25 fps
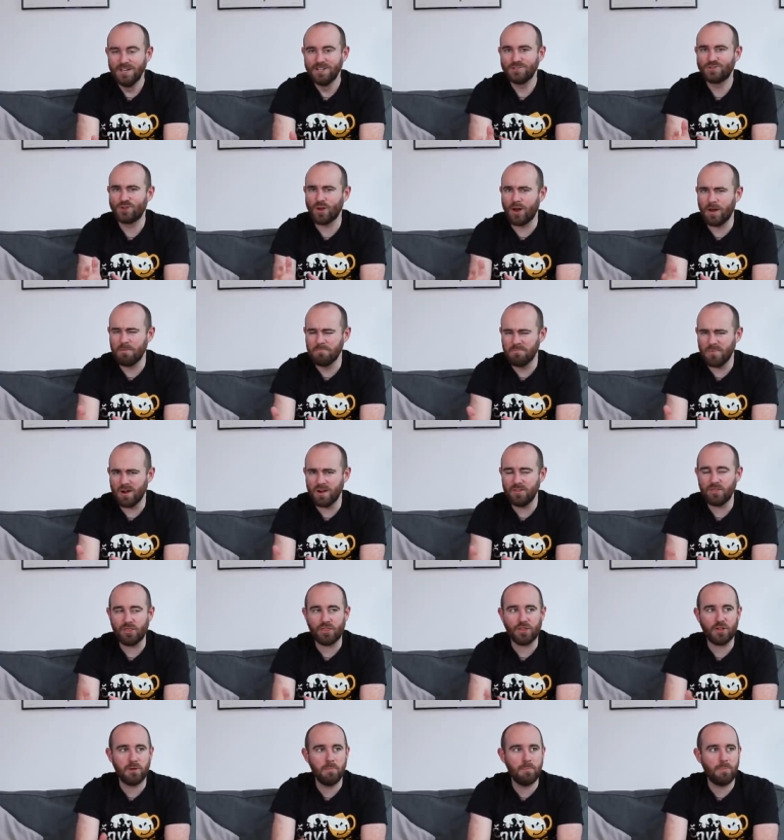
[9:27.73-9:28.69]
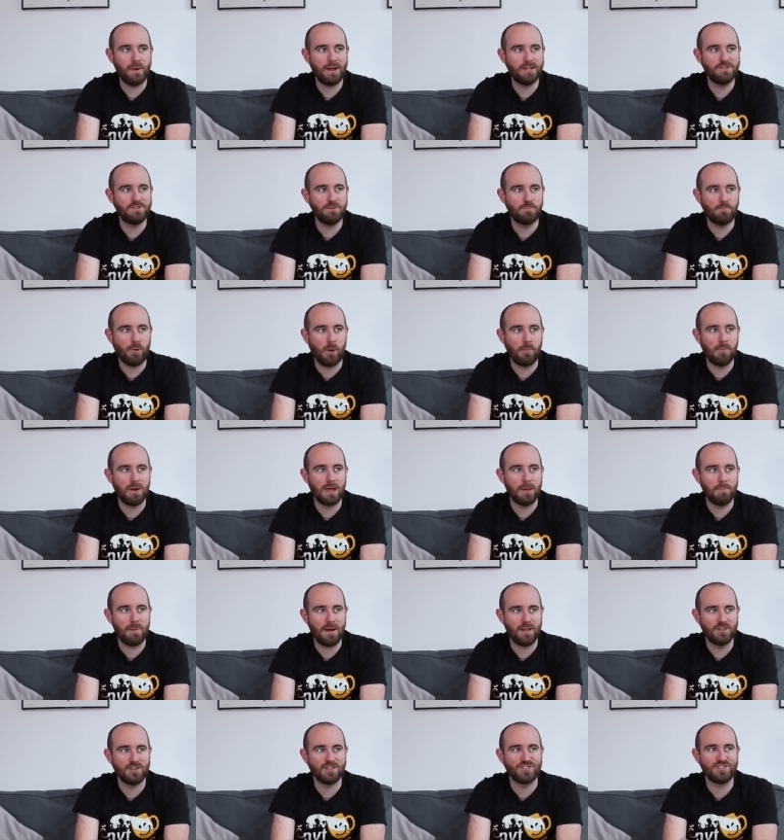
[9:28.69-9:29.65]
So a month compared to probably
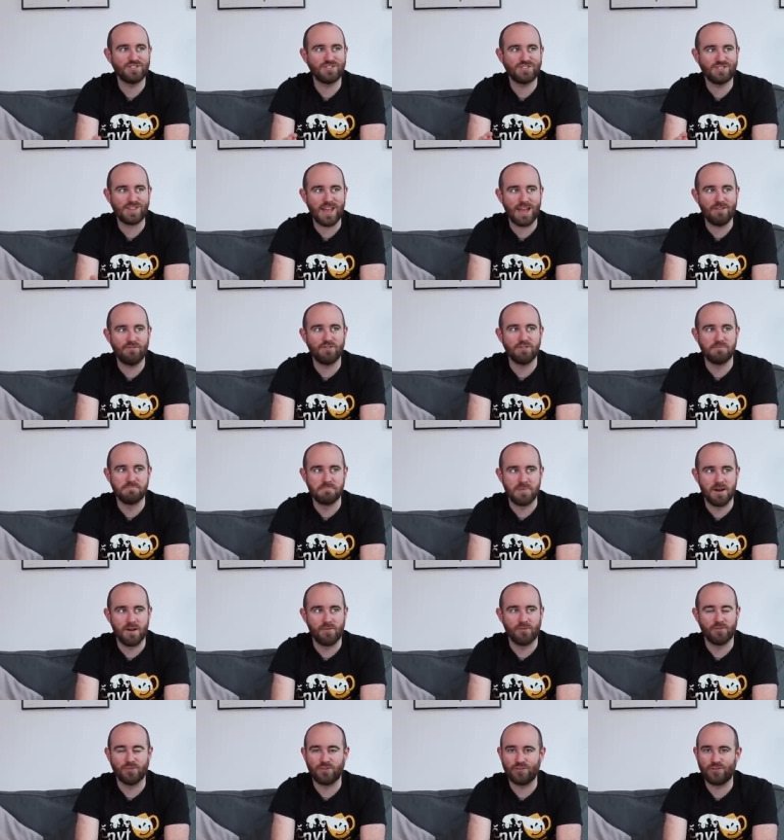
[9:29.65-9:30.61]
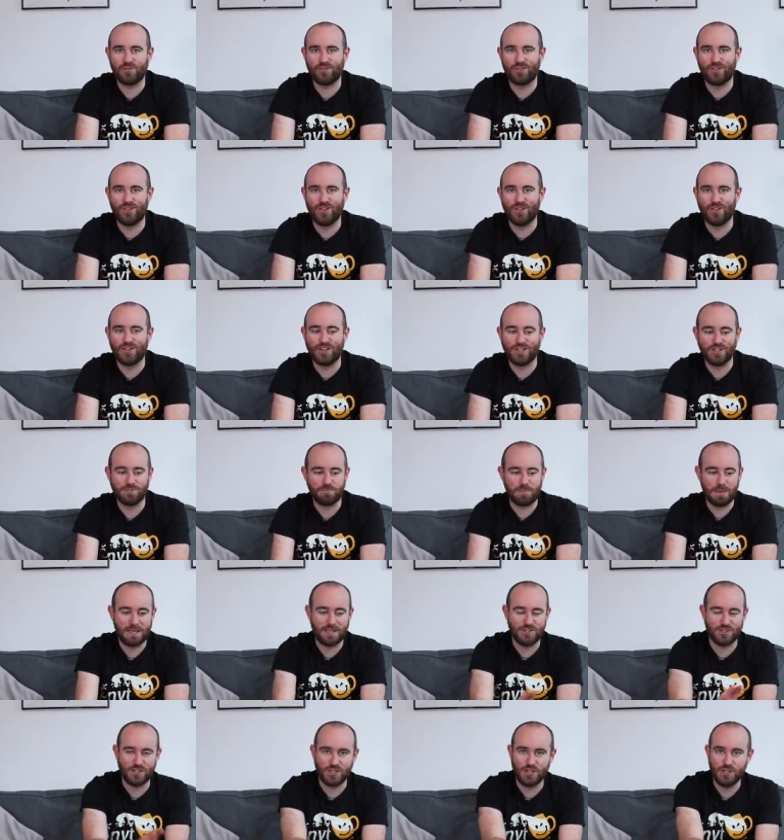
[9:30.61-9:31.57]
about the seven months that these
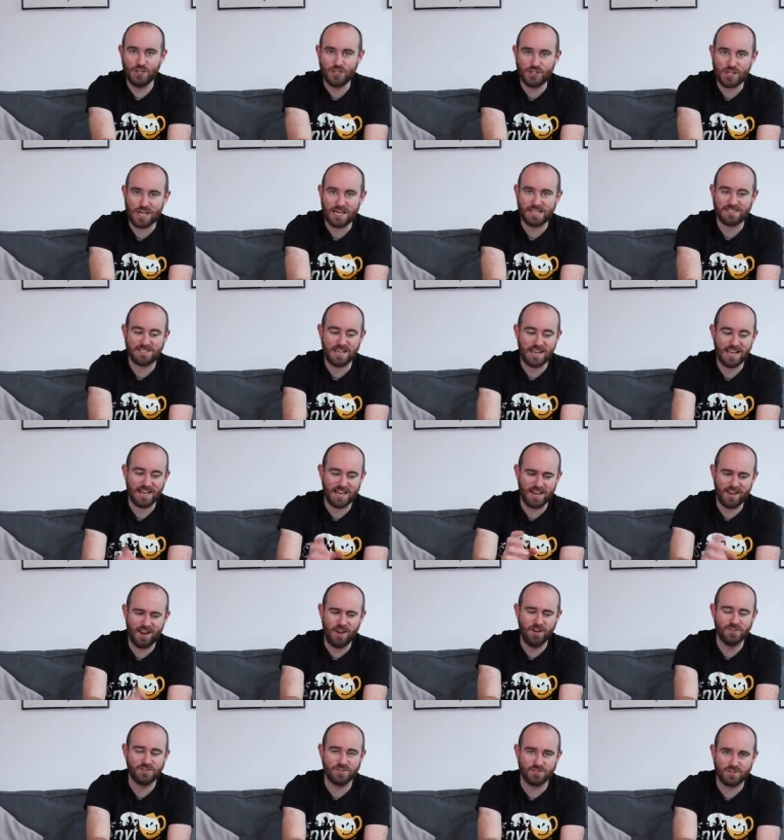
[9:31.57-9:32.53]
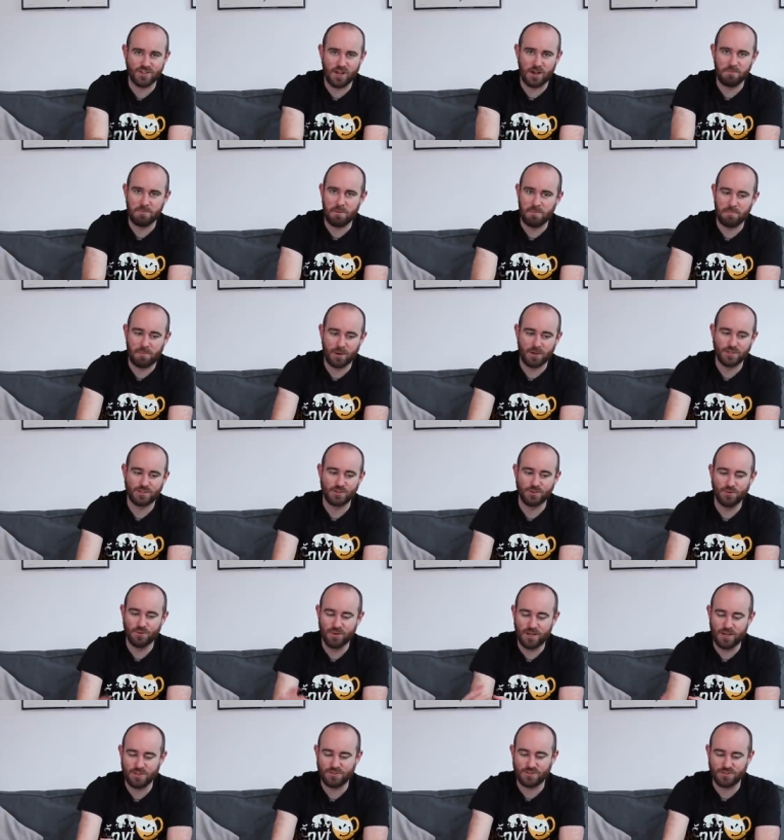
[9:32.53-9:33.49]
beers usually take. Loads of time in
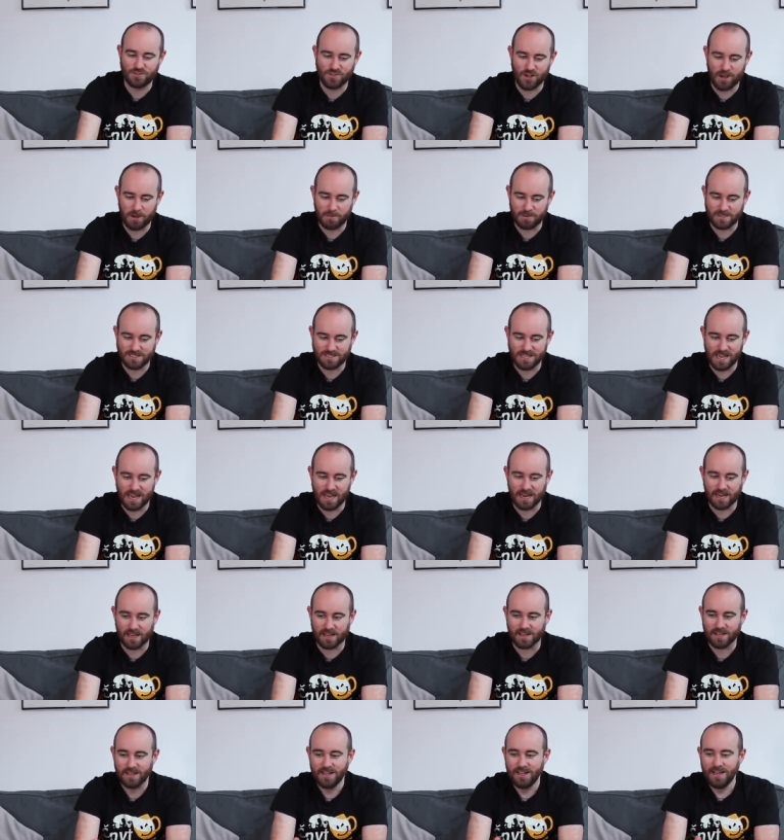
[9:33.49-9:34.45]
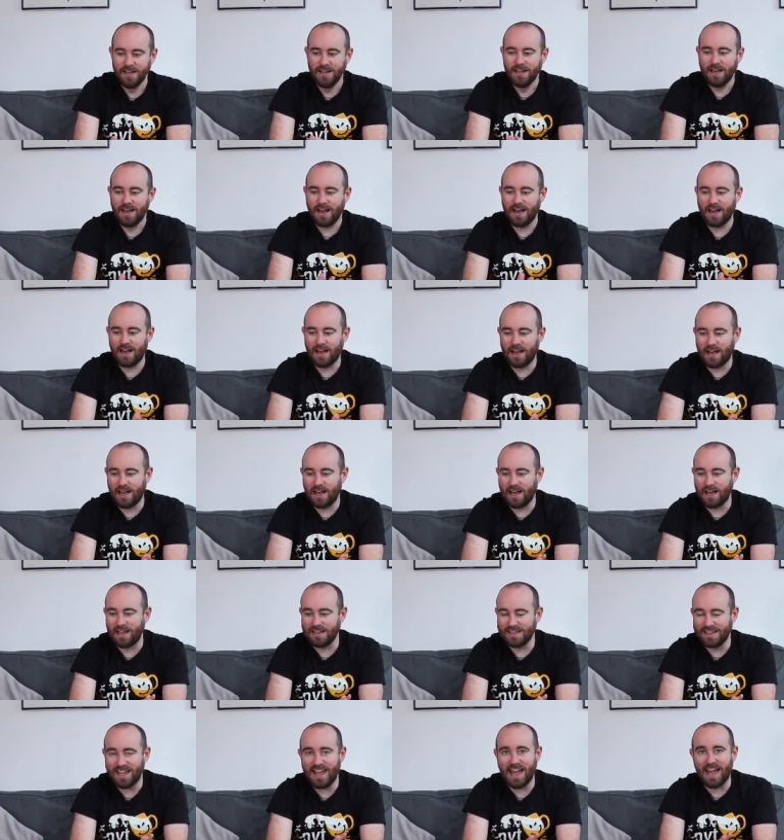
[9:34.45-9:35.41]
bottle, loads of time in tank.
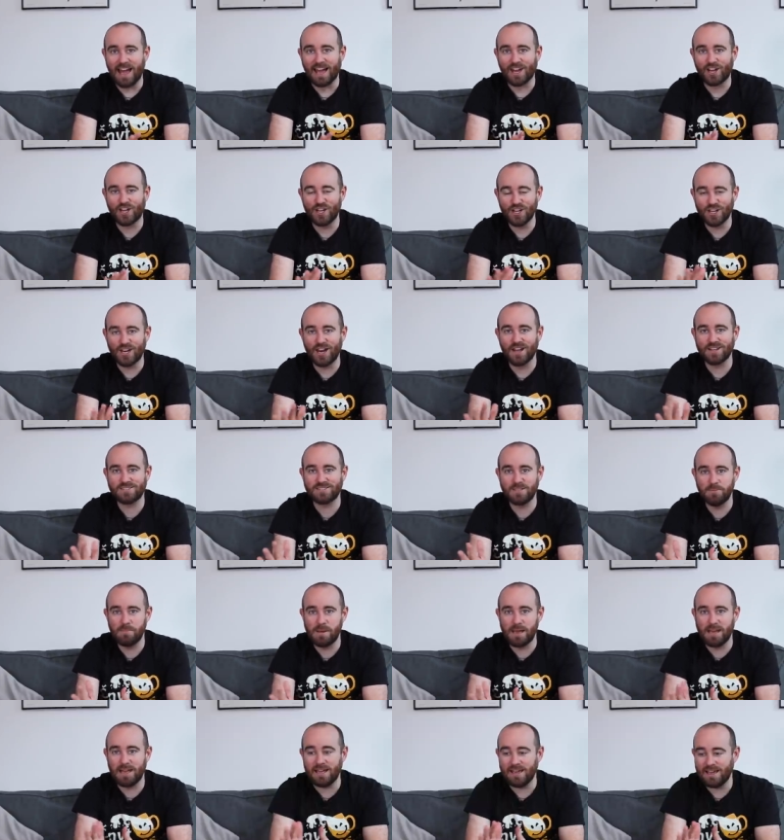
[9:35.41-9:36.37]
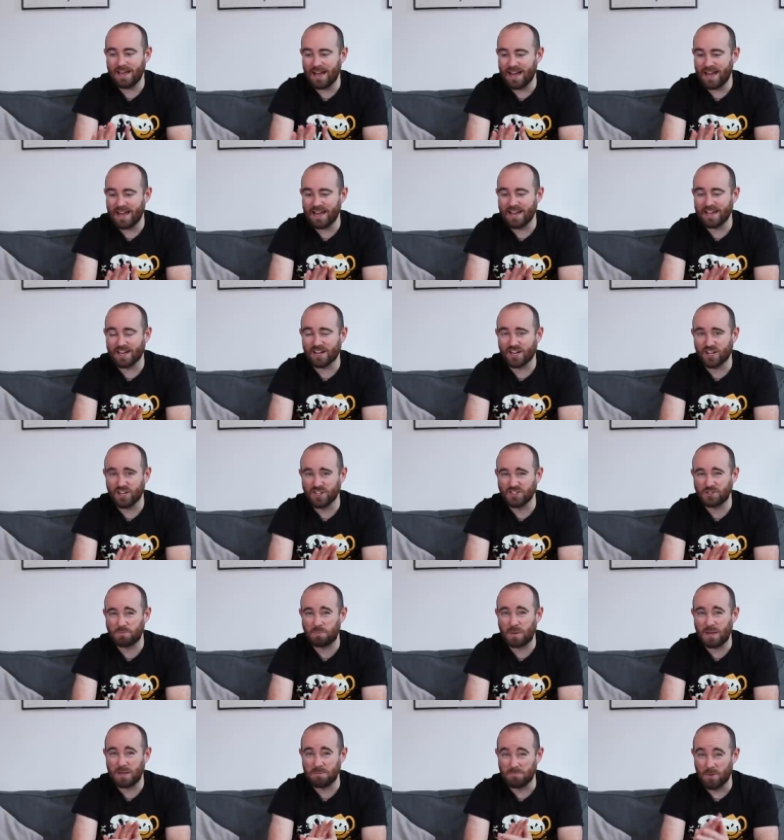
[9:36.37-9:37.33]
Uh, yeah, good luck to me and
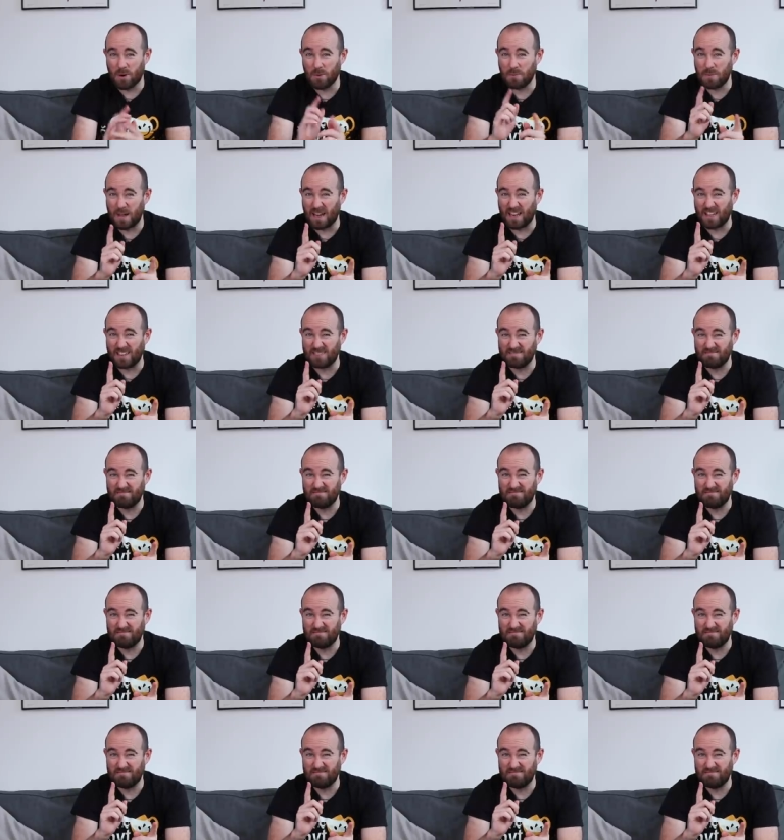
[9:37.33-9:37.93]
Godspeed Malt Miller.